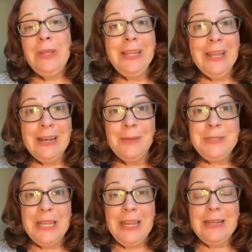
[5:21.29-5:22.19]
we can get
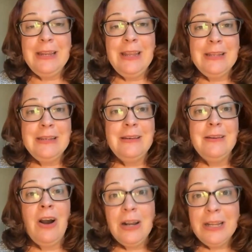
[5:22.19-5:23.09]
an update
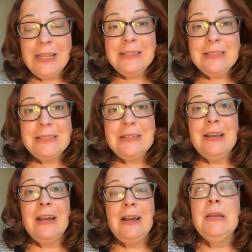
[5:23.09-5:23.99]
in August.